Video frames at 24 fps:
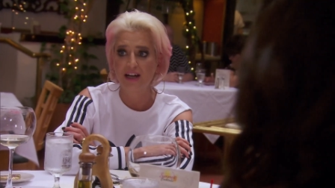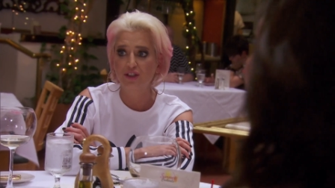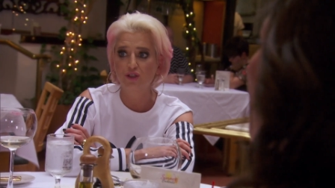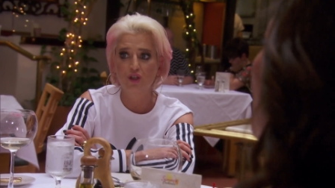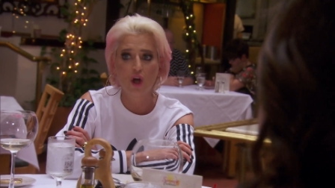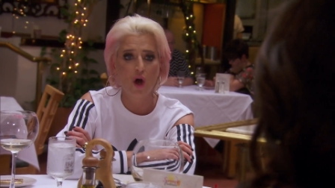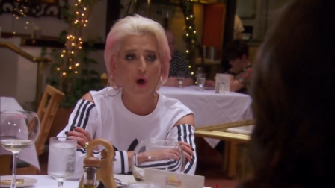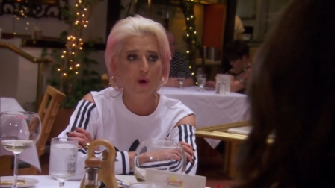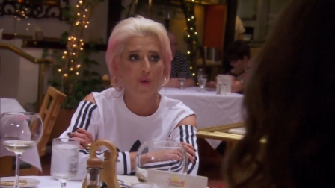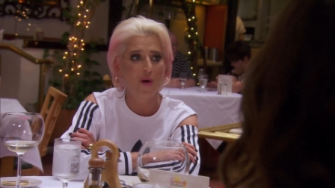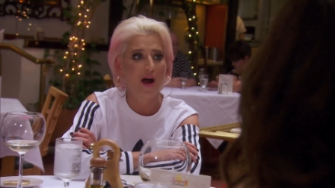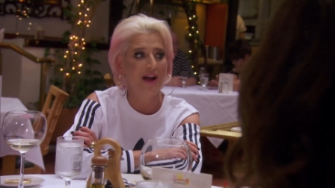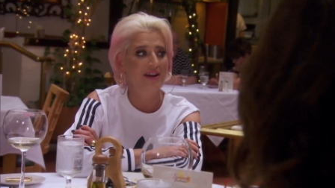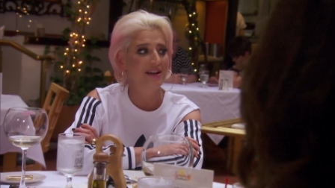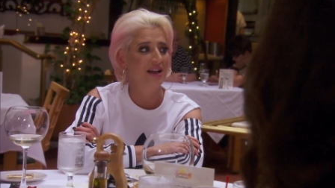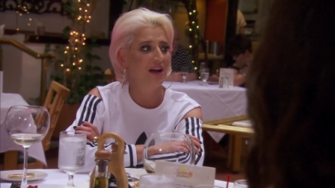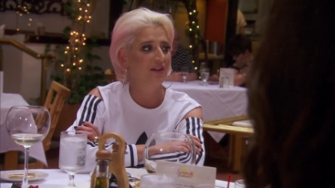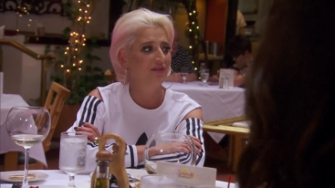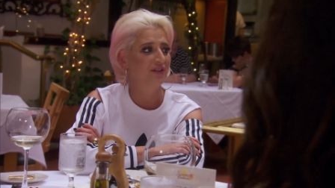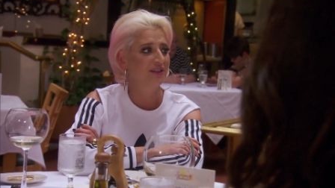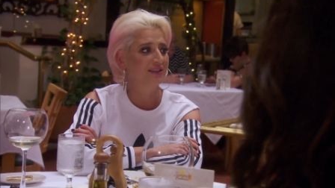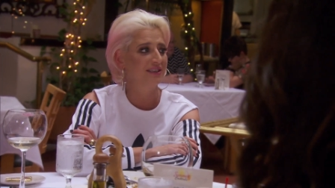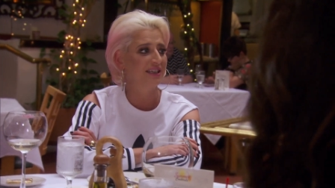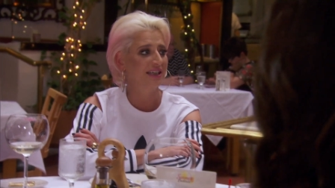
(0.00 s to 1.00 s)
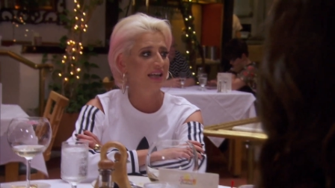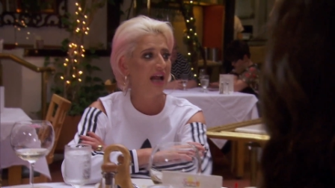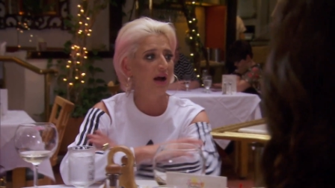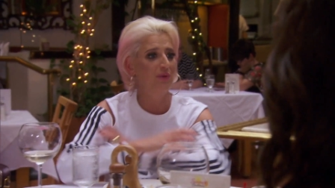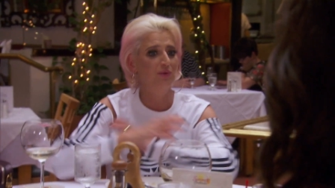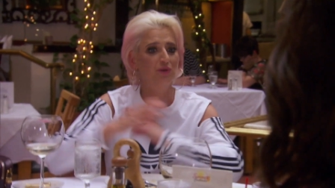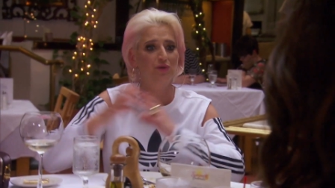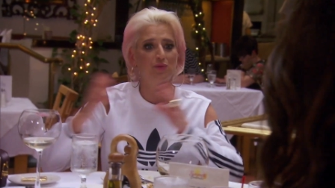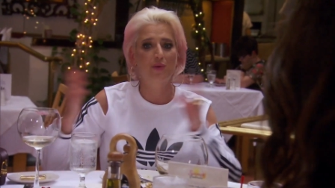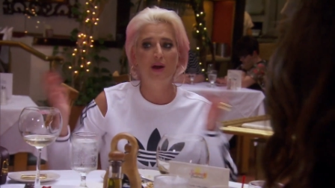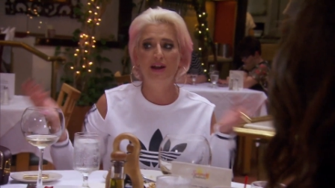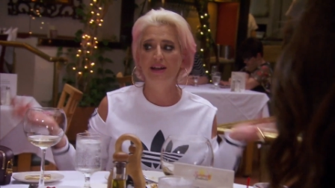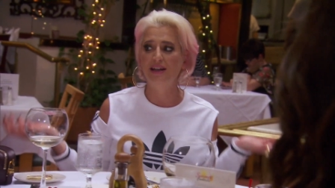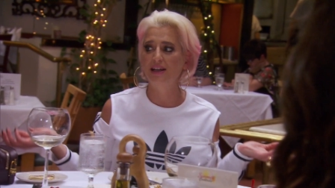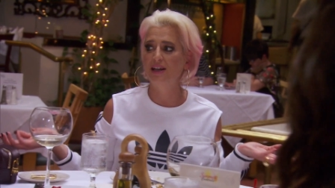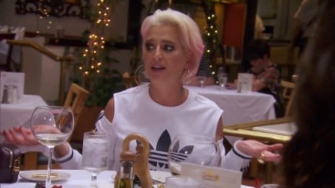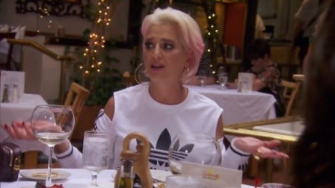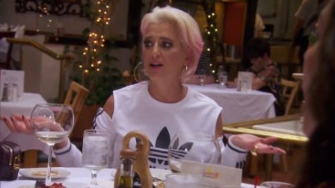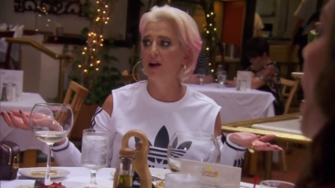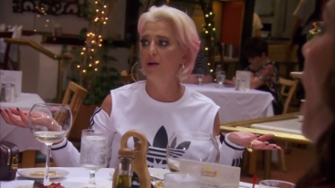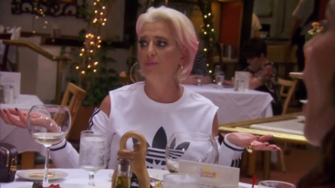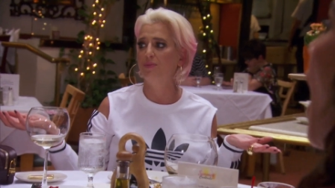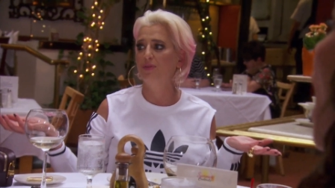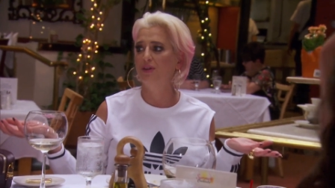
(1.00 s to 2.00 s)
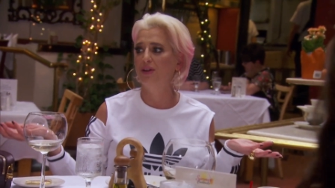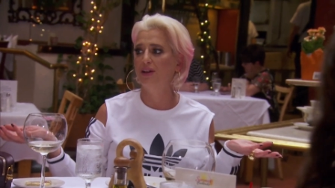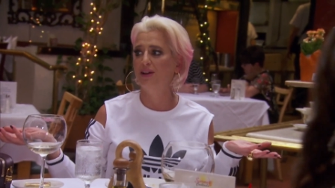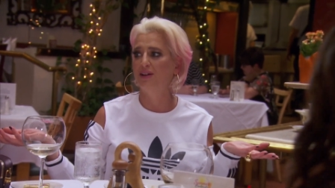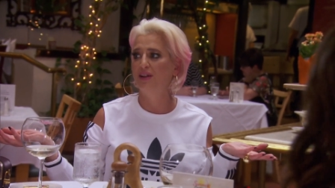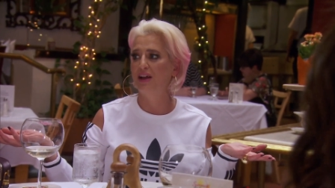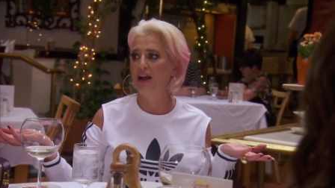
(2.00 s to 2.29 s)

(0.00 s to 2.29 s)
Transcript: I, I don't. don't I never did. I was ready to come to the